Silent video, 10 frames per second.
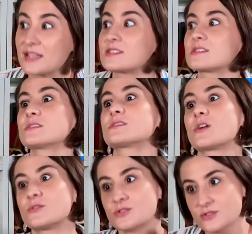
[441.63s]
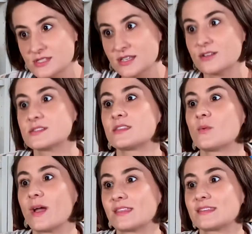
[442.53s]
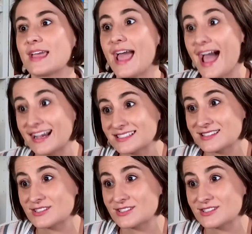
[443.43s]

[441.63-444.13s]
it's the social skills and the way that they act at the